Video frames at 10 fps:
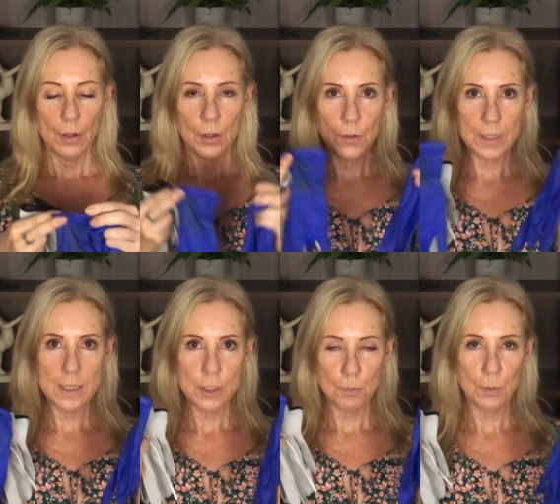you
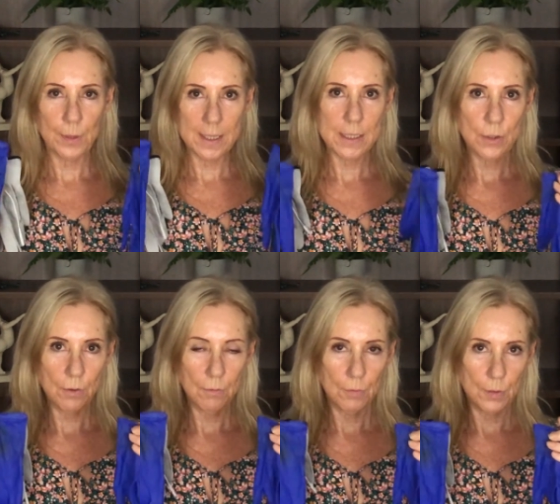need to put these
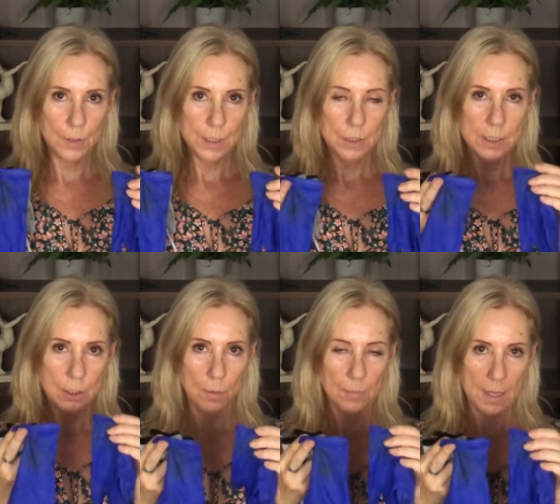on first to
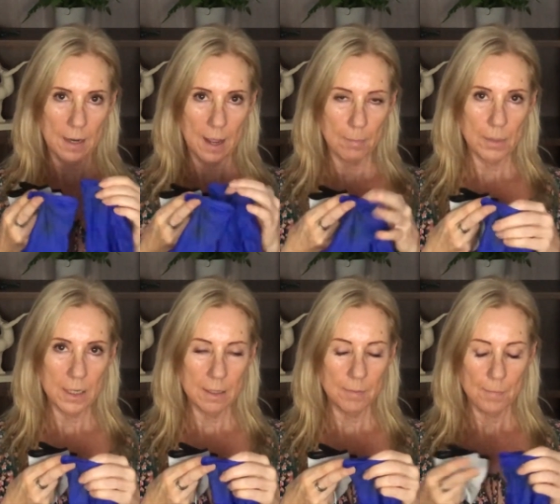stop that
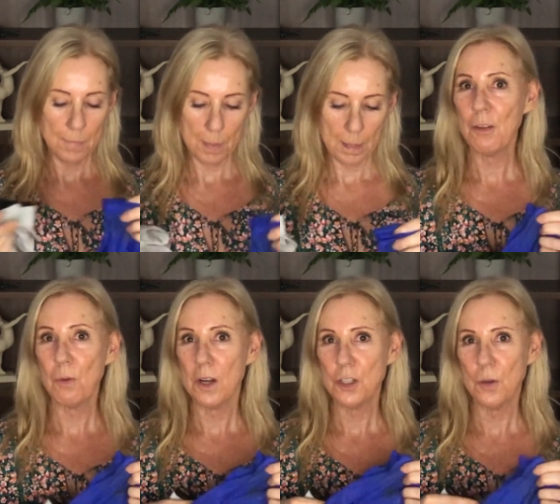happening.
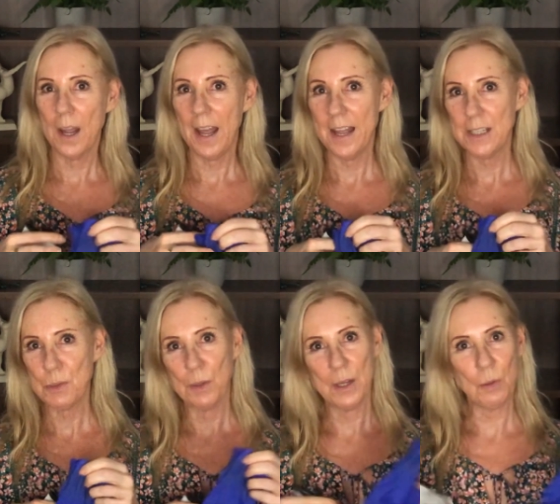Otherwise your hands
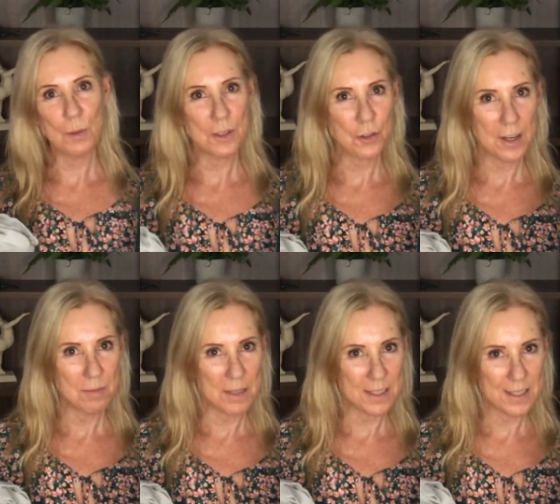will get all the
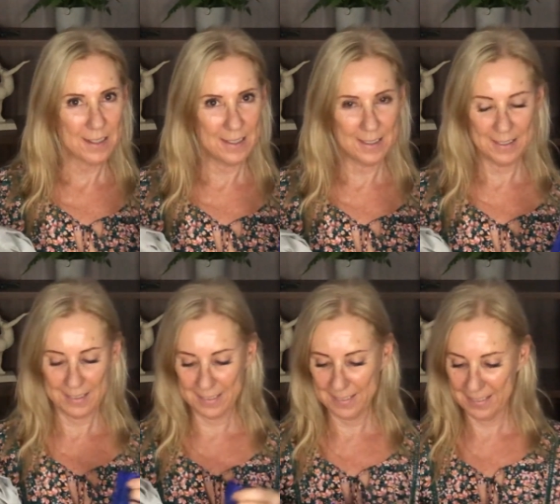treatment
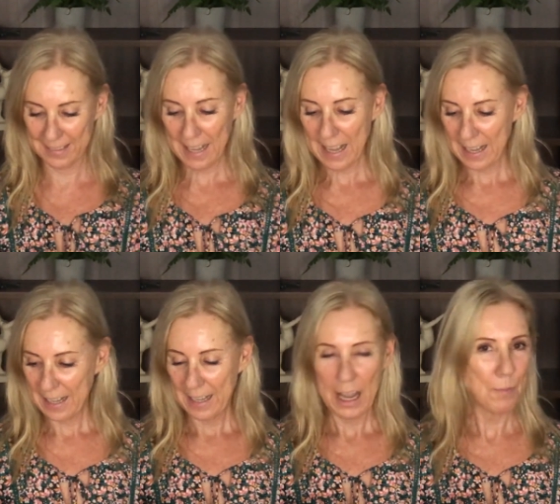
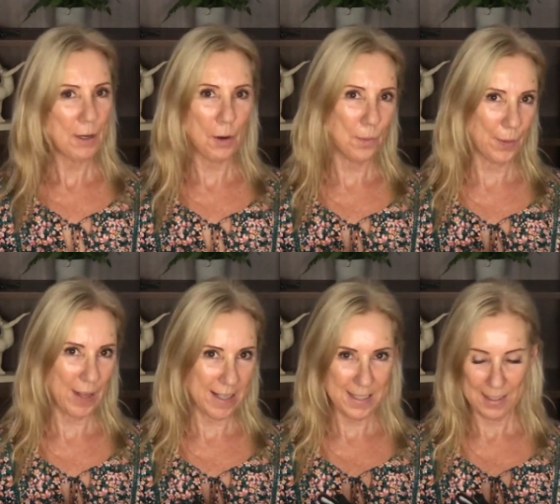and we don't want
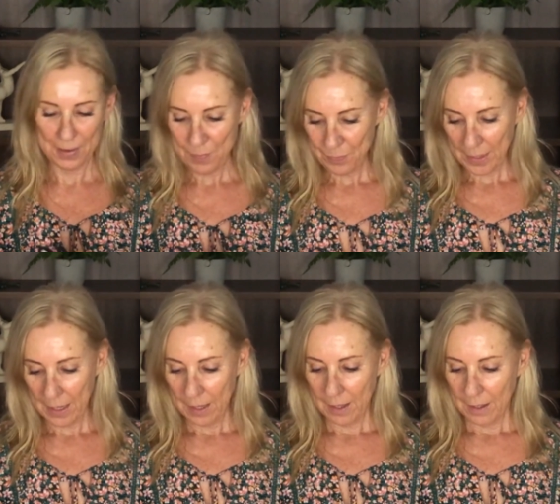that.
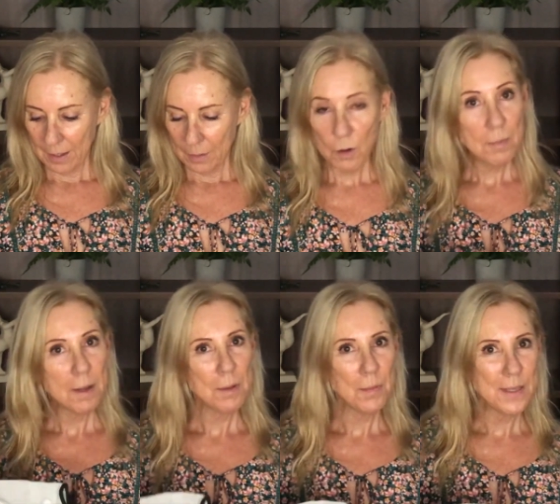Well,
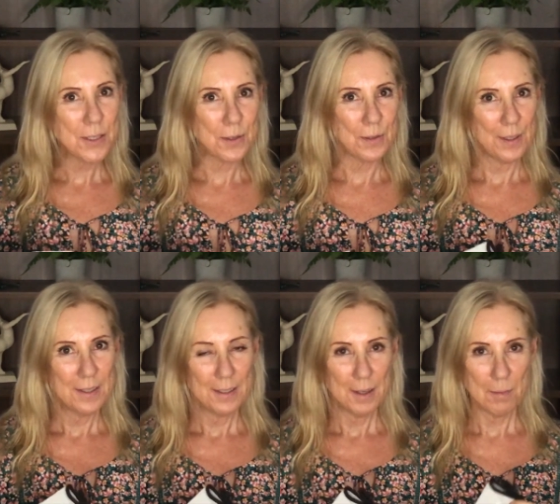maybe we do,
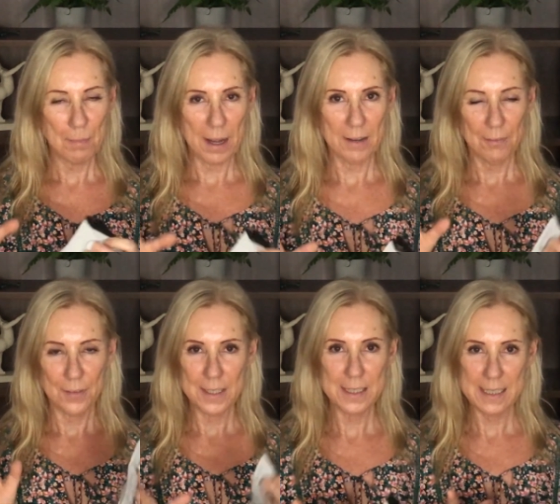but for
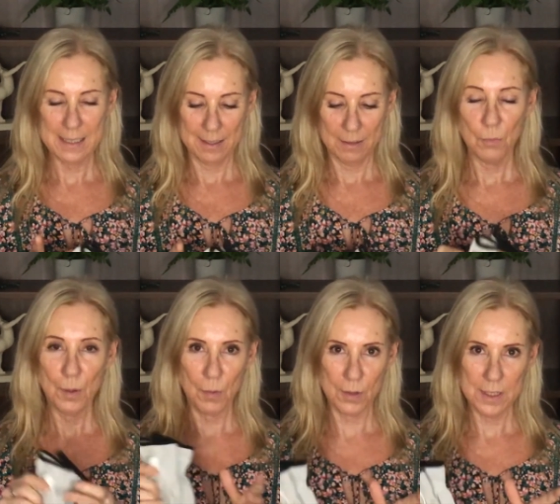this we
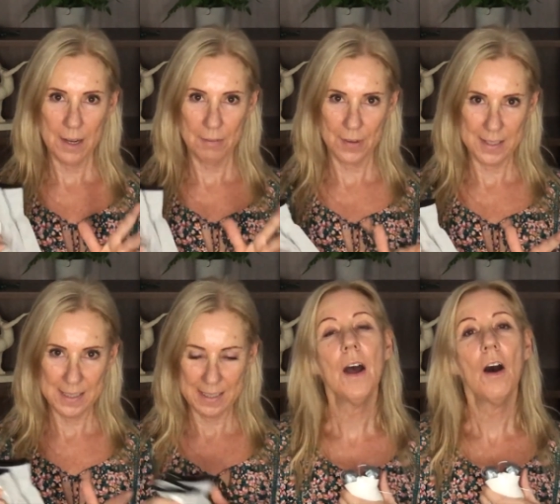want our
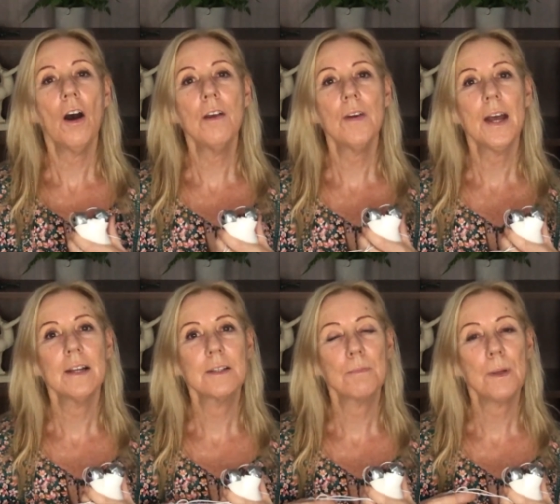face. I've
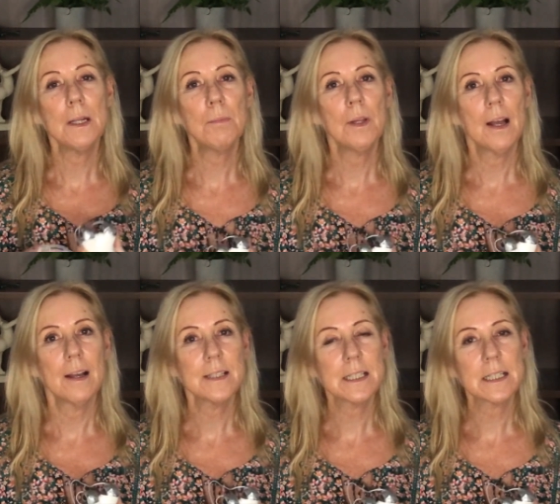had people
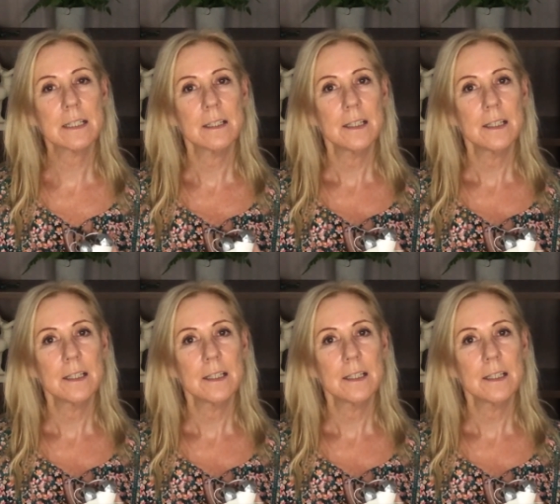ask,